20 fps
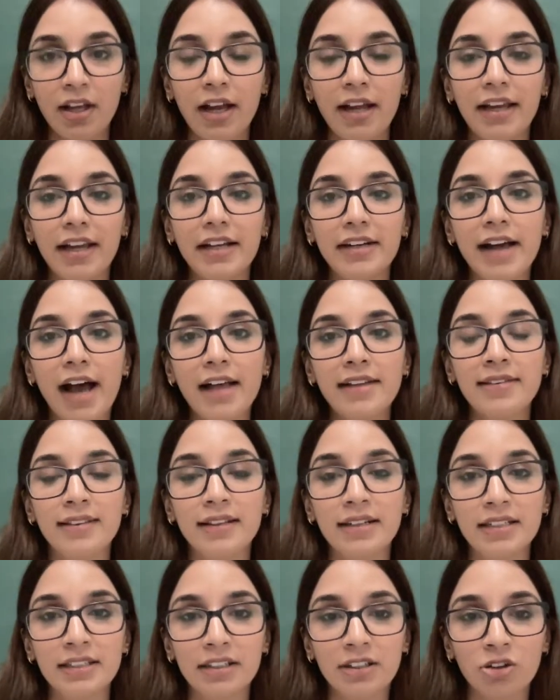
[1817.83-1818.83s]
It has
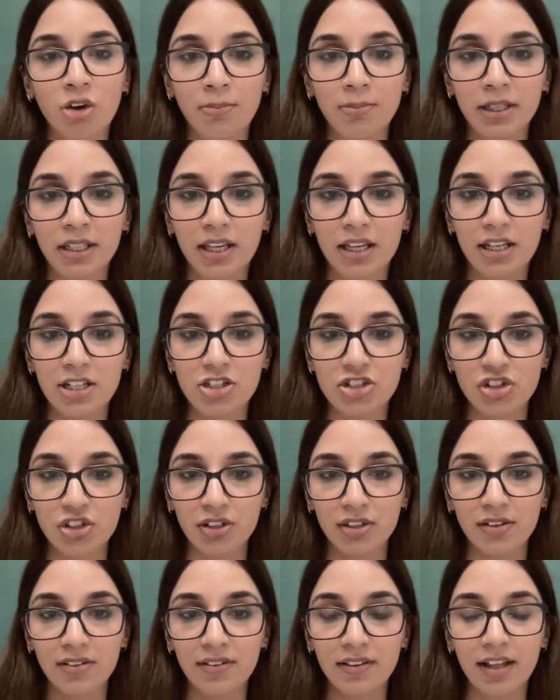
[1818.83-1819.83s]
certain
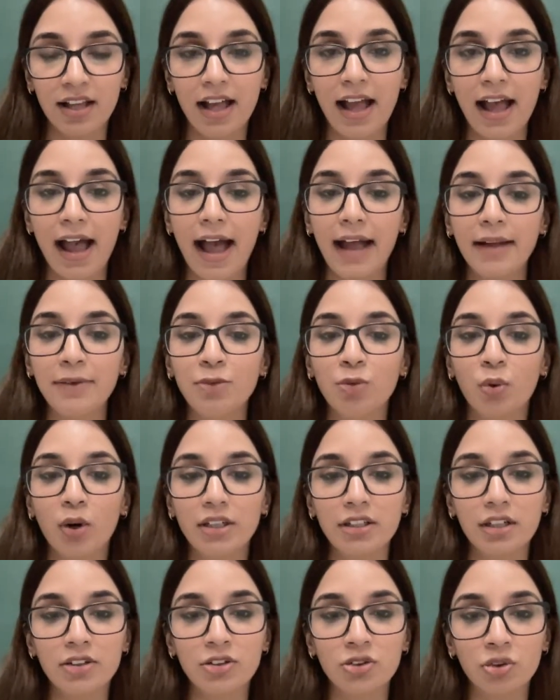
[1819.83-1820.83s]
obligations. And
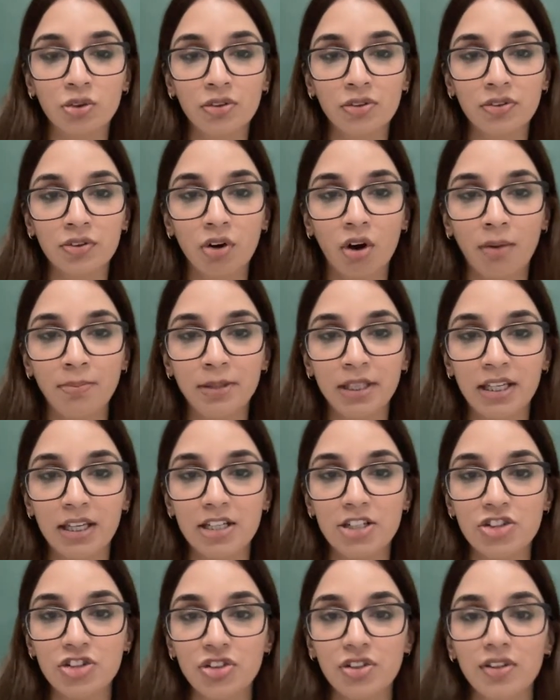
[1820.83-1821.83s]
what are those
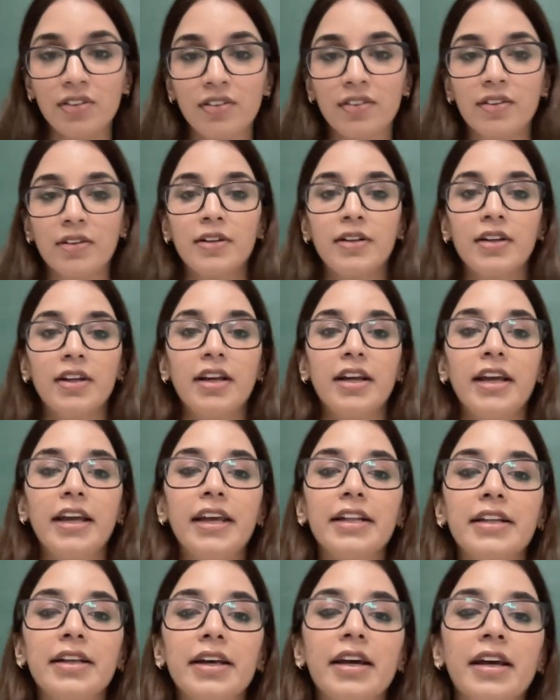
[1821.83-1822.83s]
obligations?
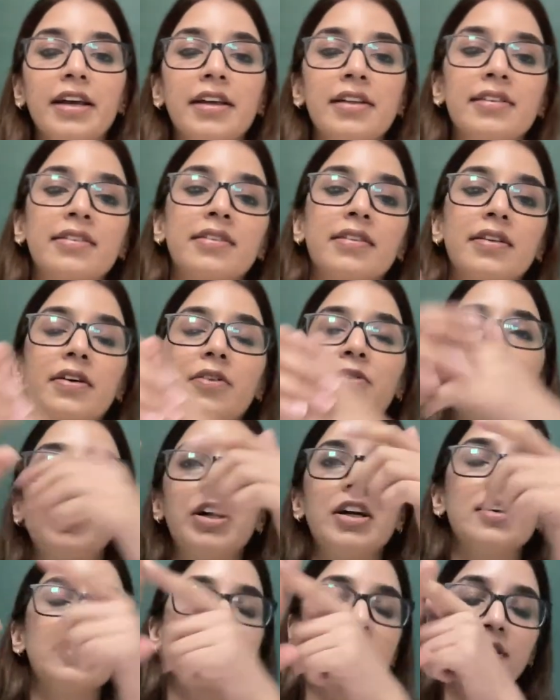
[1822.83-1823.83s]
It is
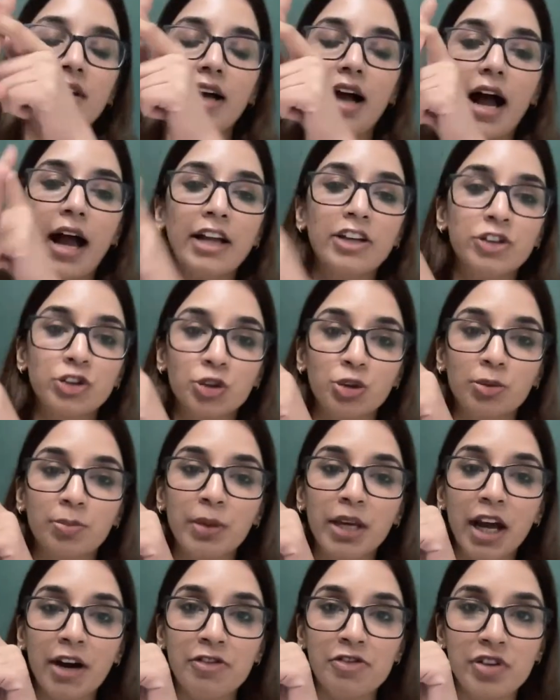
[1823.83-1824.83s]
first, I should
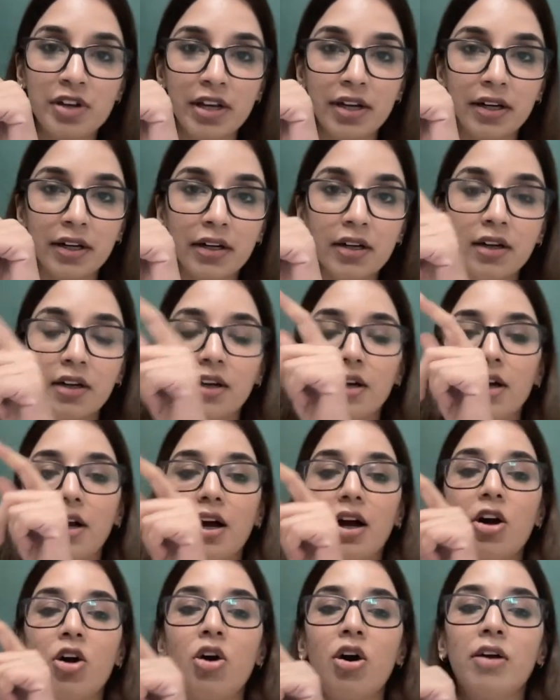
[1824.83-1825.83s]
be aware
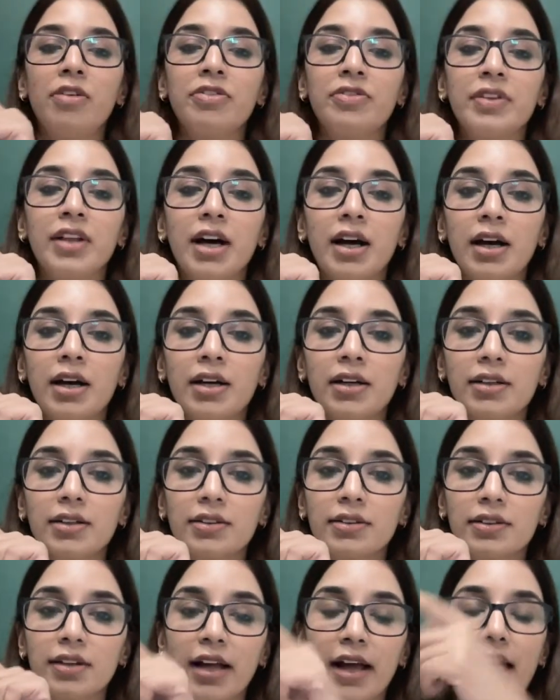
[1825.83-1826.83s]
of the
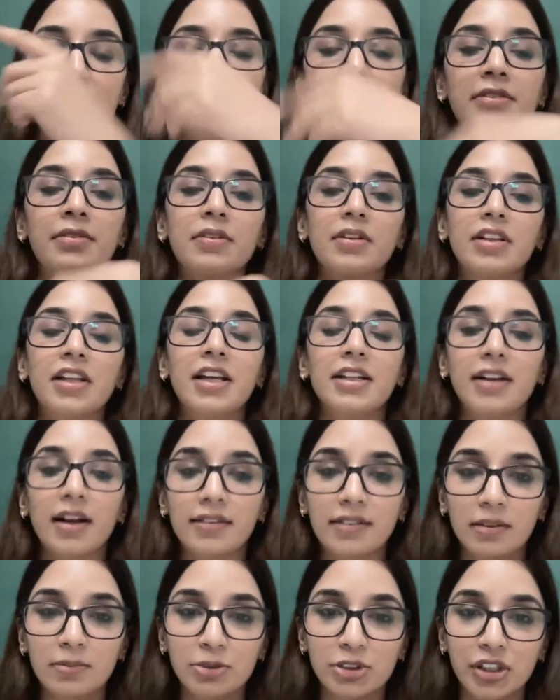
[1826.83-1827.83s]
as data
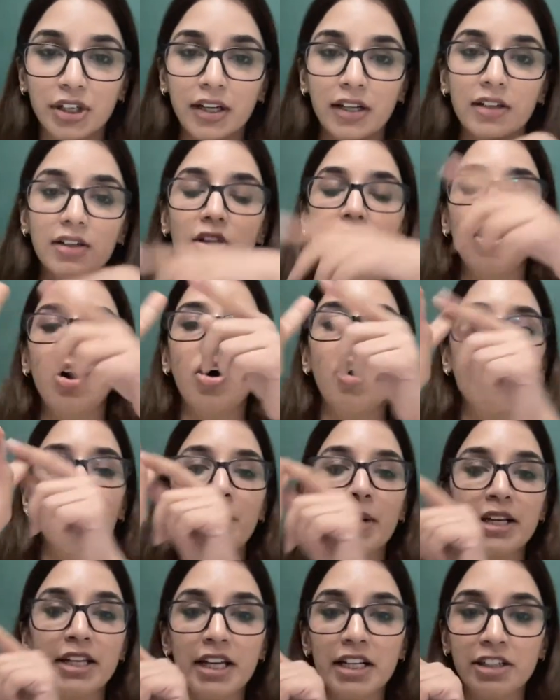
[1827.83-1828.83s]
subject of
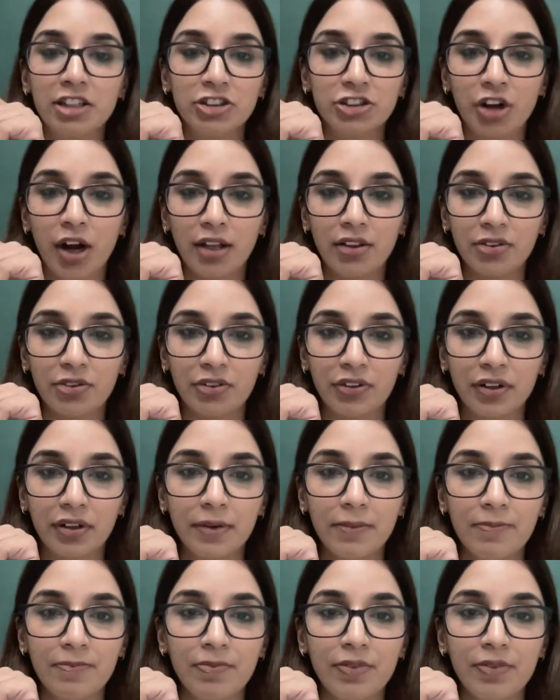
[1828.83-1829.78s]
my data transfer.